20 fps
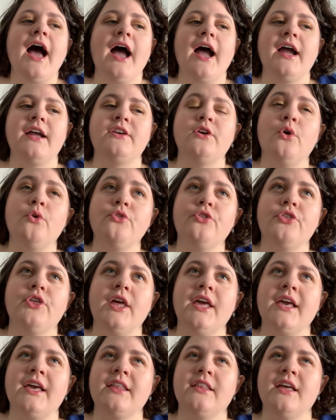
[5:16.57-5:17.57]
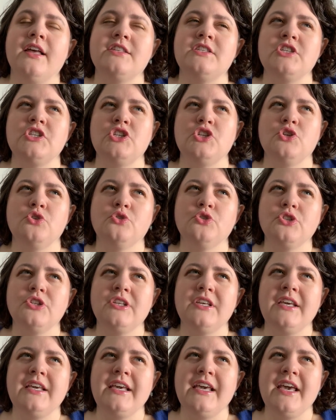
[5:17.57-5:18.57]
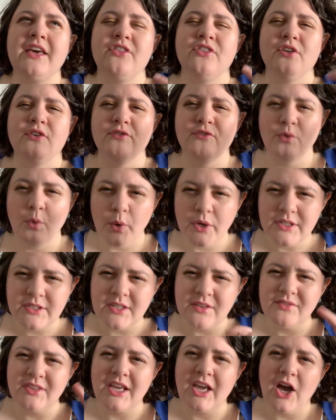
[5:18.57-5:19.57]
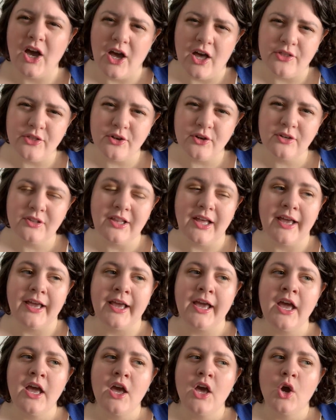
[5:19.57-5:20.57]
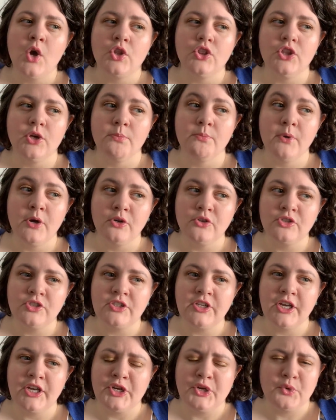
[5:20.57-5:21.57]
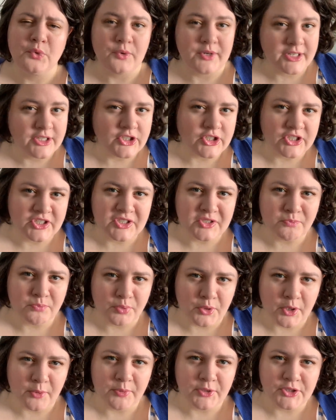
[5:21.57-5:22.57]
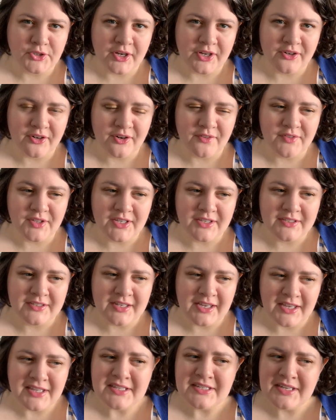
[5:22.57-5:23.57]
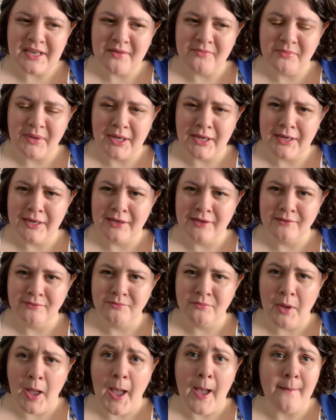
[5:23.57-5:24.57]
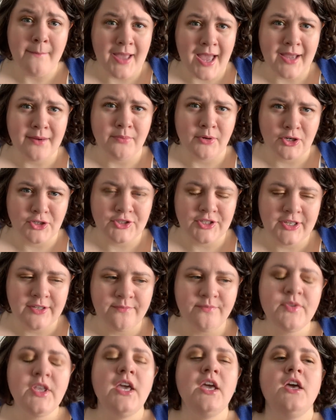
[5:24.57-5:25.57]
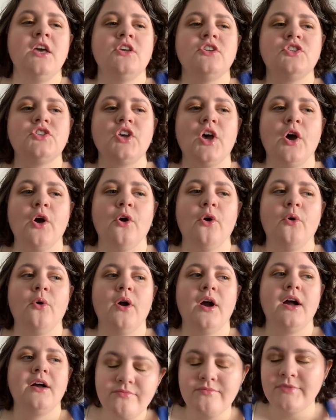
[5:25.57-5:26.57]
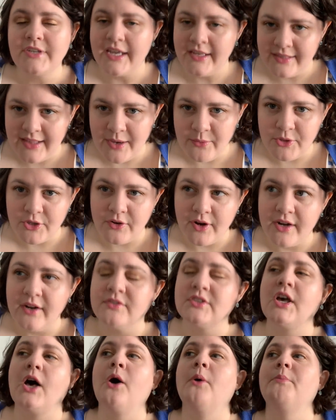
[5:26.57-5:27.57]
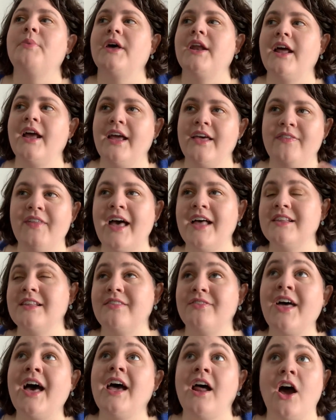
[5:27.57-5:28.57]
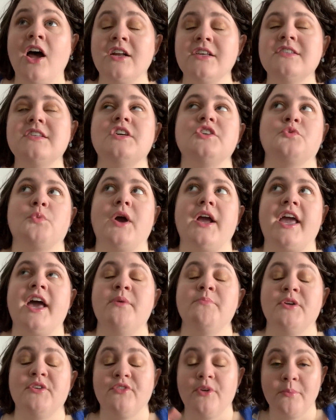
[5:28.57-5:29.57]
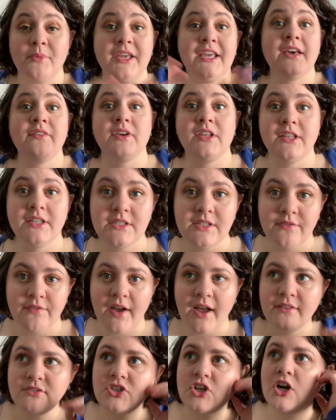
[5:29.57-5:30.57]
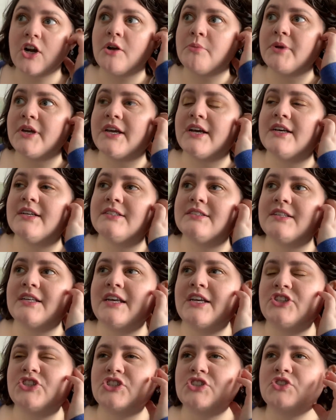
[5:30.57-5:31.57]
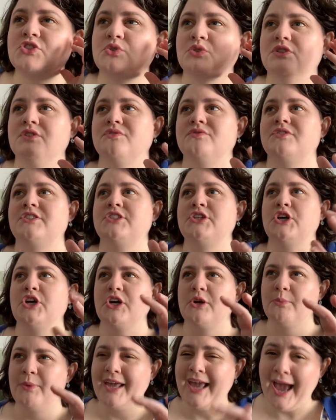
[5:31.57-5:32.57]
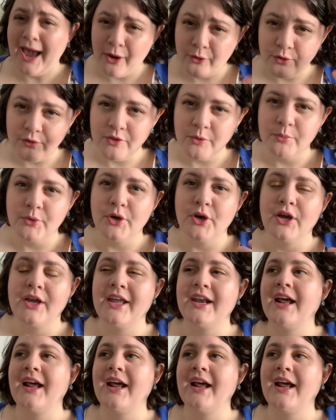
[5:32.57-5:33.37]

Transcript: I don't think it's usually in the voice of the author. Like, the most egregious perpetrator of this ends up being a bad person. So take that with a grain of salt. But, and that honestly is what kept me from giving this a 5-star, because it just sort of took me out of the book.